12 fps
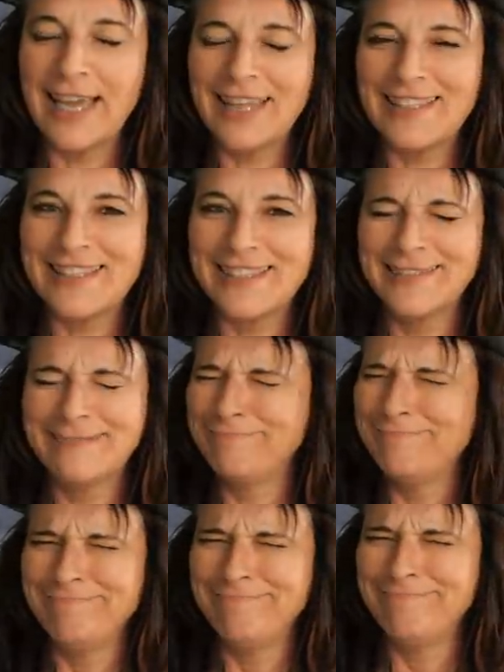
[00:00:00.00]
That's,
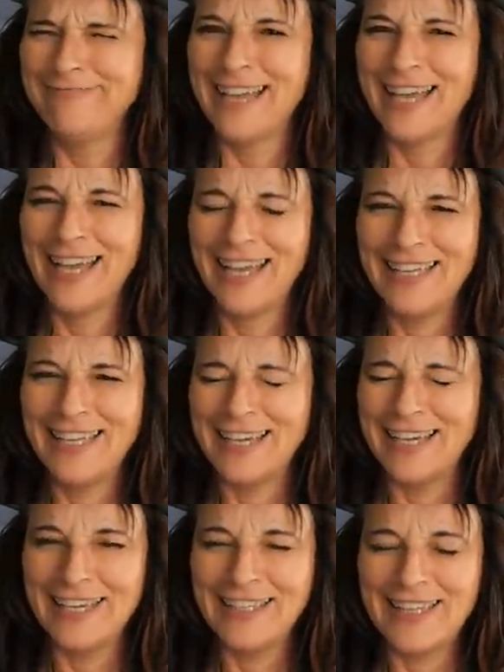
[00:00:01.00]

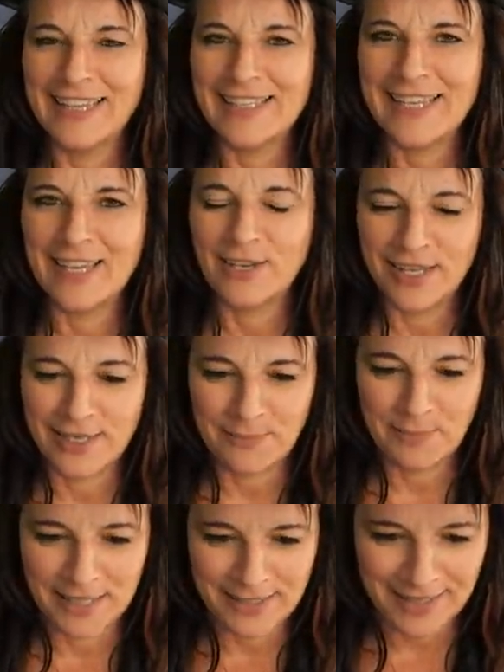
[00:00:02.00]
yeah, that sounded a
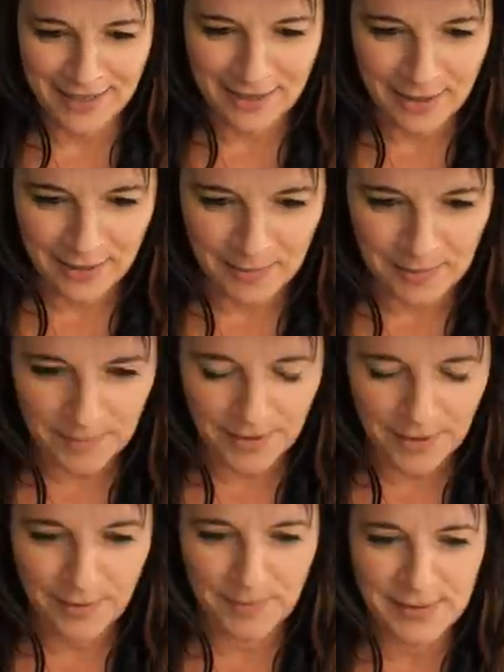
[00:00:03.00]
bit uh,
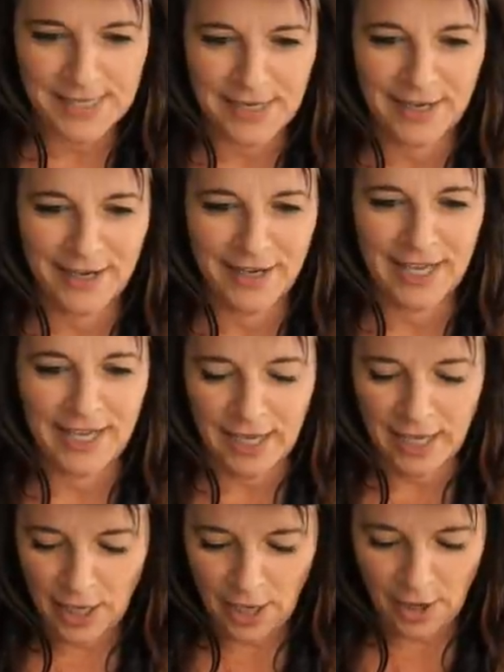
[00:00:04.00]
bizarre. Okay,
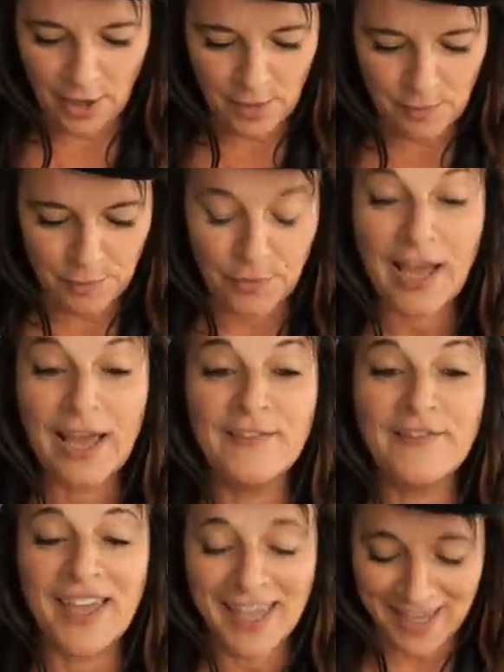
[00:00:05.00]
uh, pour
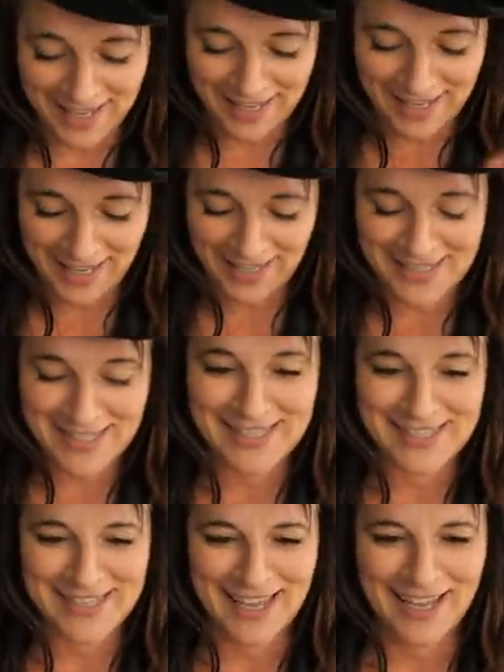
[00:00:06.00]
un verre,
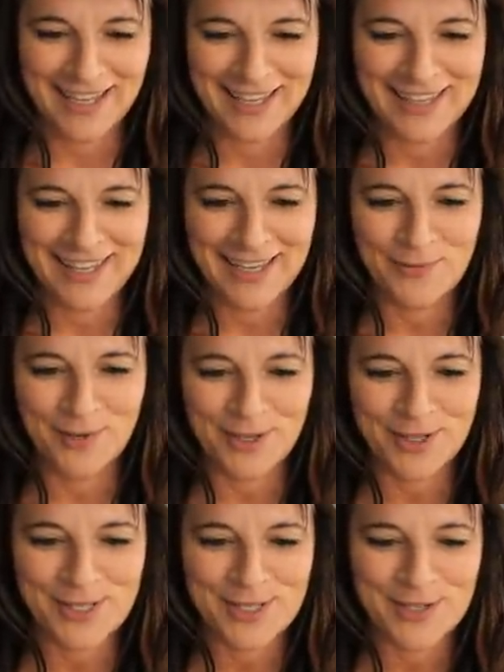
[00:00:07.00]
yes. Okay, that
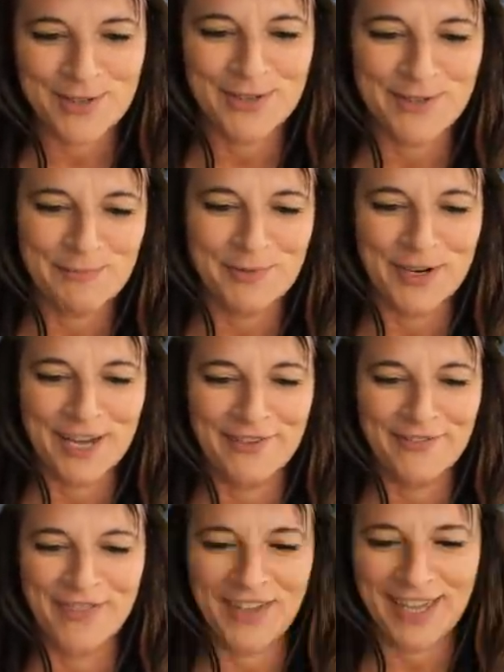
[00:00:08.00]
works too. Pour
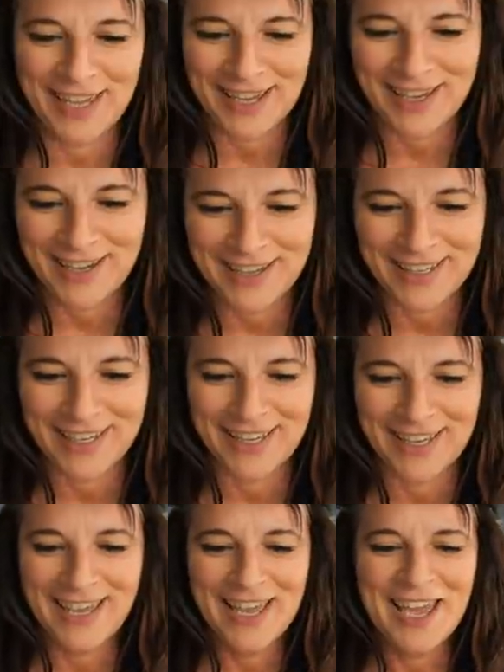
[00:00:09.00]
un verre,
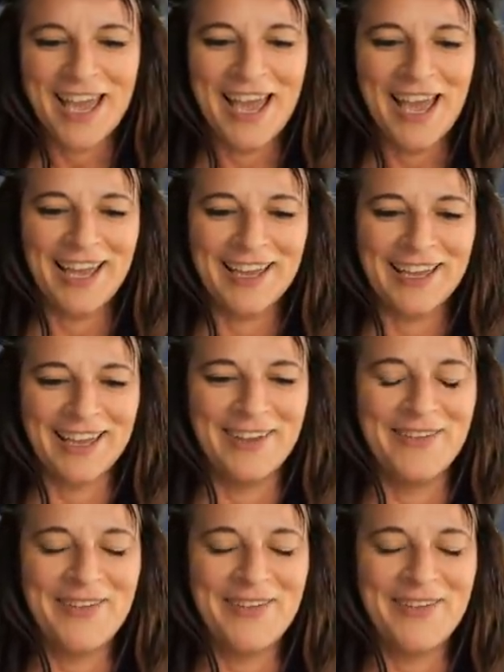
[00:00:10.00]
okay. Uh,